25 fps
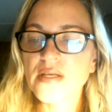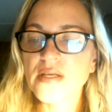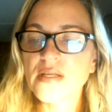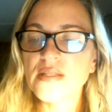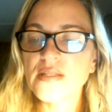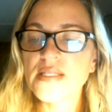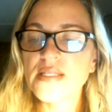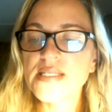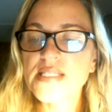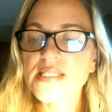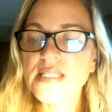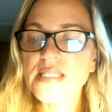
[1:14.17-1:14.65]

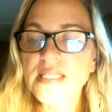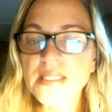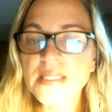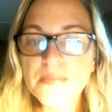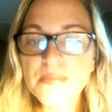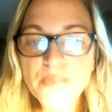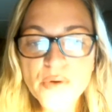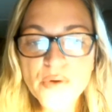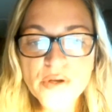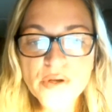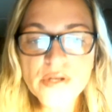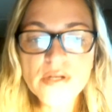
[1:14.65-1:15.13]
This
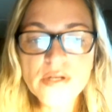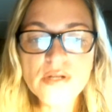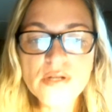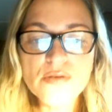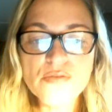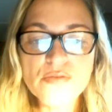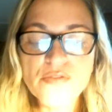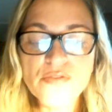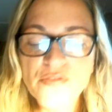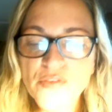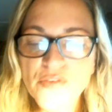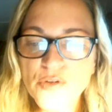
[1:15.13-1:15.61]
Libran
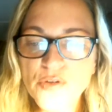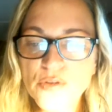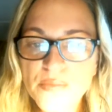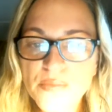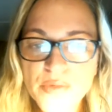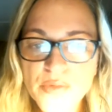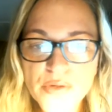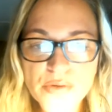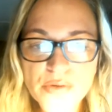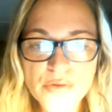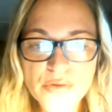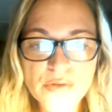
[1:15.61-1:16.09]
full
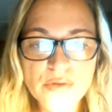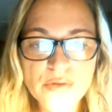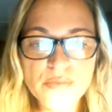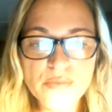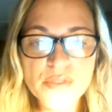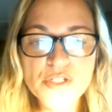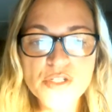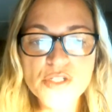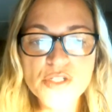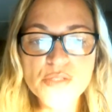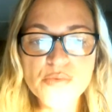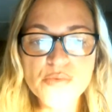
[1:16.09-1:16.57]
moon,
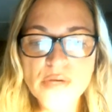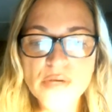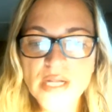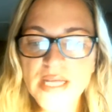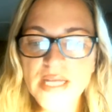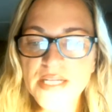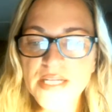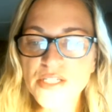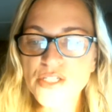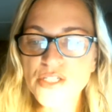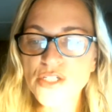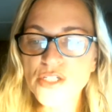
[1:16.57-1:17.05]
which is
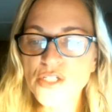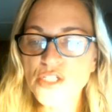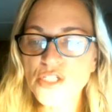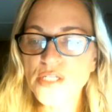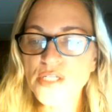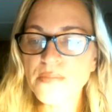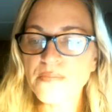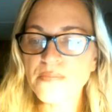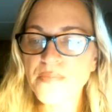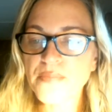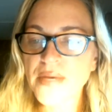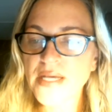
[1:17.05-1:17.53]

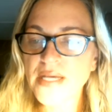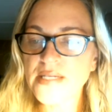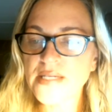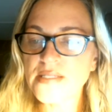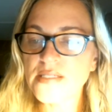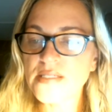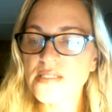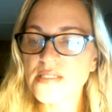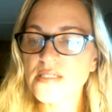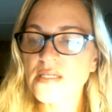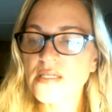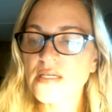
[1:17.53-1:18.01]
relationship
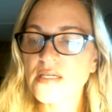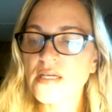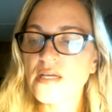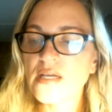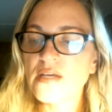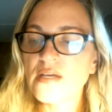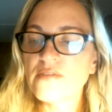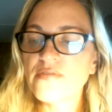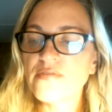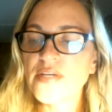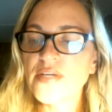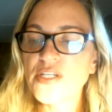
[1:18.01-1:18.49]
based,
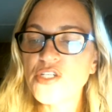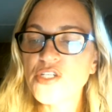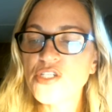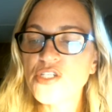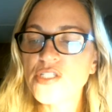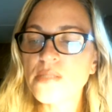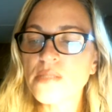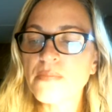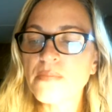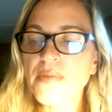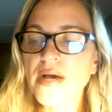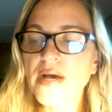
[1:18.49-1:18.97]

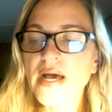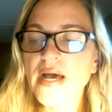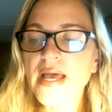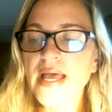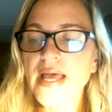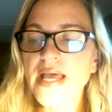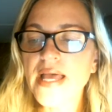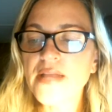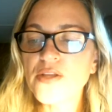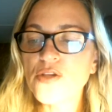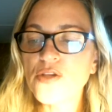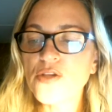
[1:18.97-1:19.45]
features a
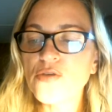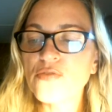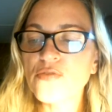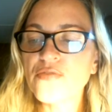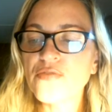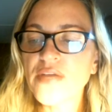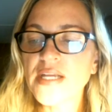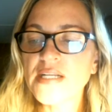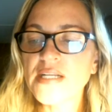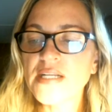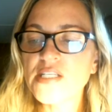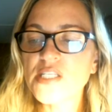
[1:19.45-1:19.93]
biannual
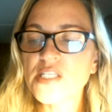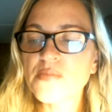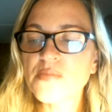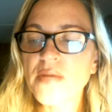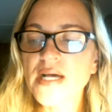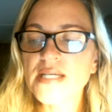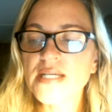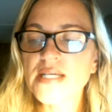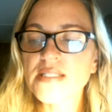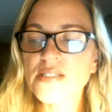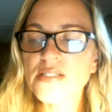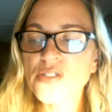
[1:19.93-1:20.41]

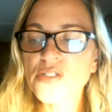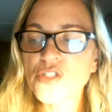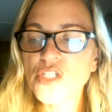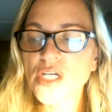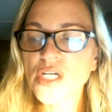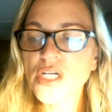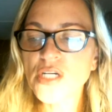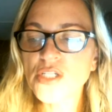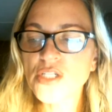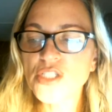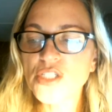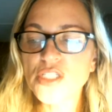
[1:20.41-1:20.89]
Venus-Mars
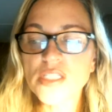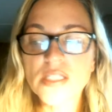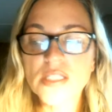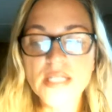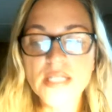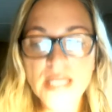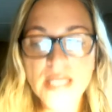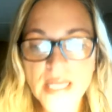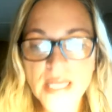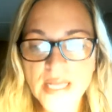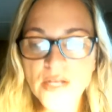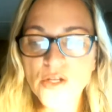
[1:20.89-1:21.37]
conjunction
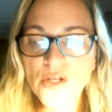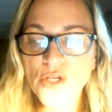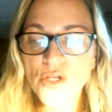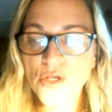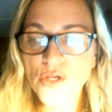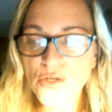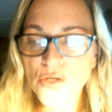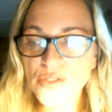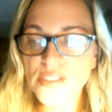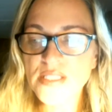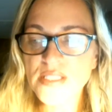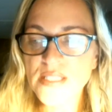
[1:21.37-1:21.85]
in
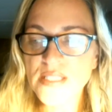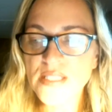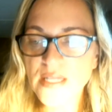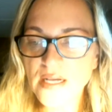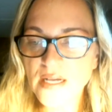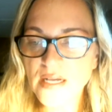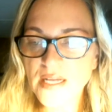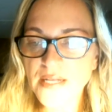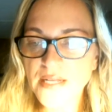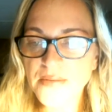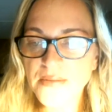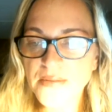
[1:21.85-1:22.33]
your
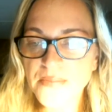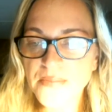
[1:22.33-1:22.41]
sign.